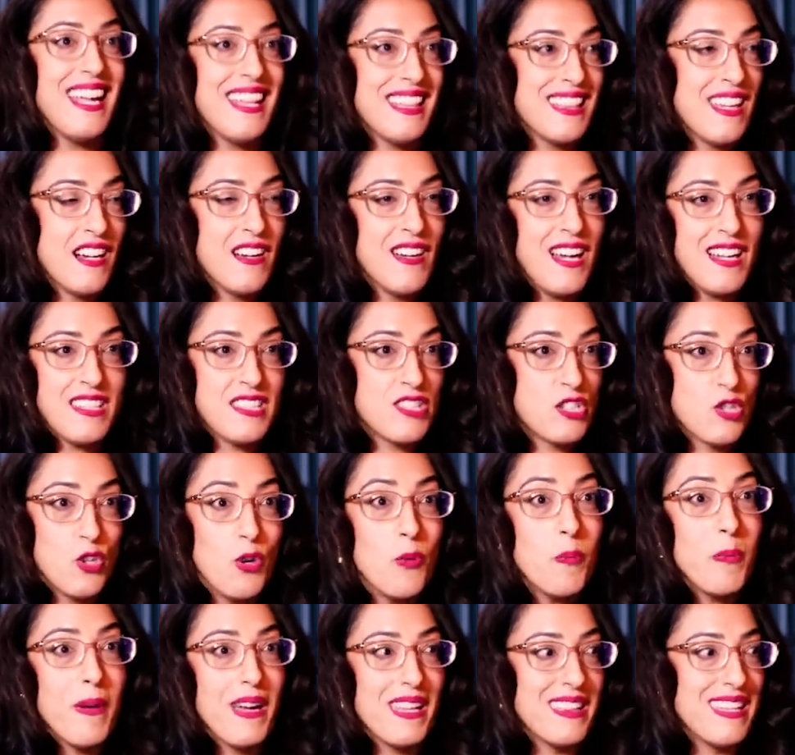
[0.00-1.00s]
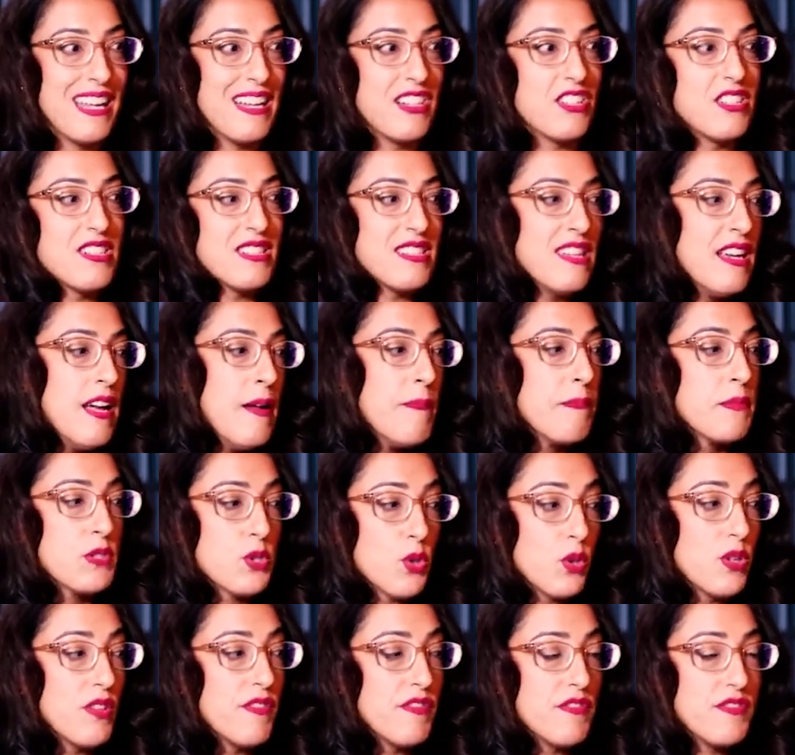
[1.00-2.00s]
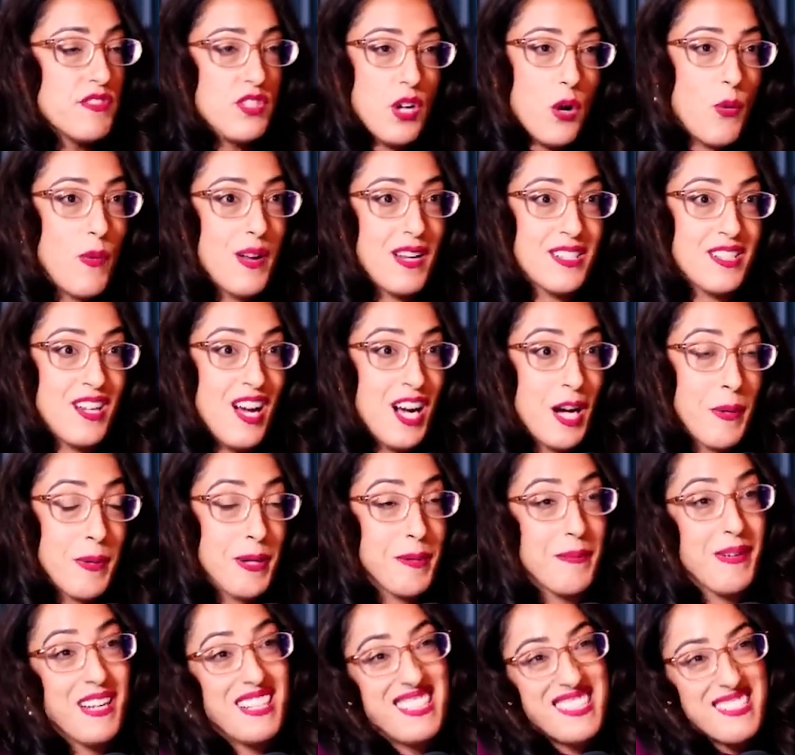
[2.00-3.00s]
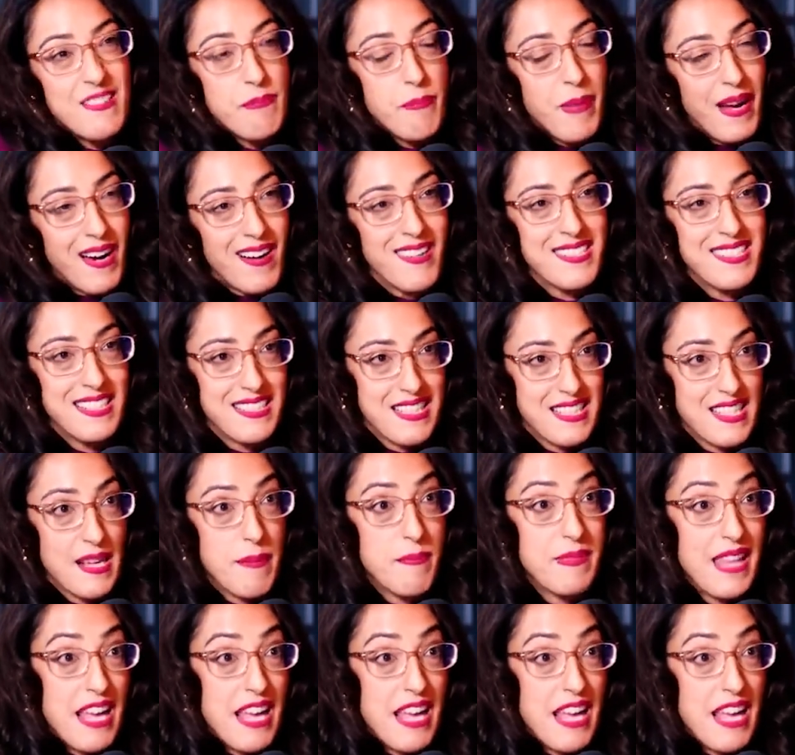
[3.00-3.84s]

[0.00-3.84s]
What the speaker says: They're not stupid. They just sort of don't want to talk about it because it's embarrassing to them.